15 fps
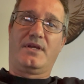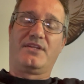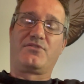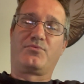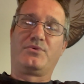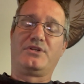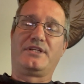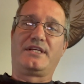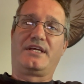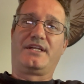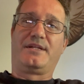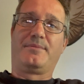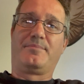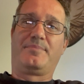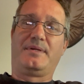it's really
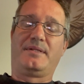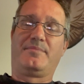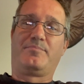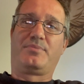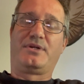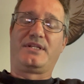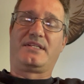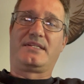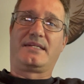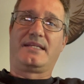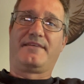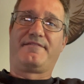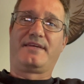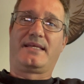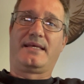gonna be pretty
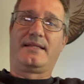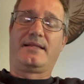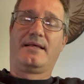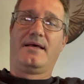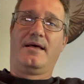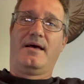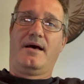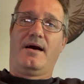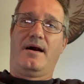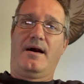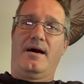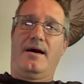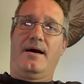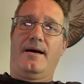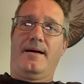significant.
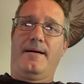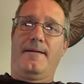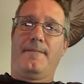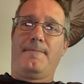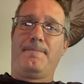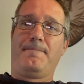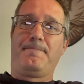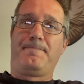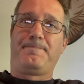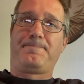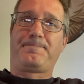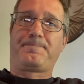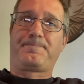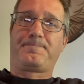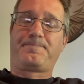So
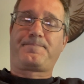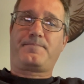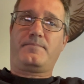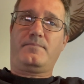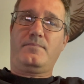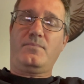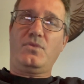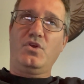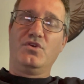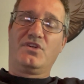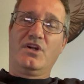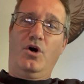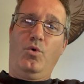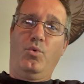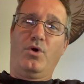
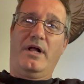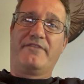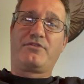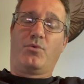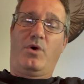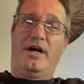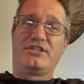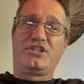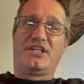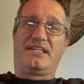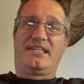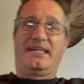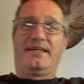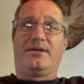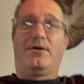we'll have to watch and
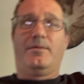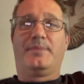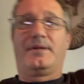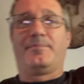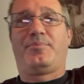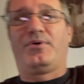see. And I'm gonna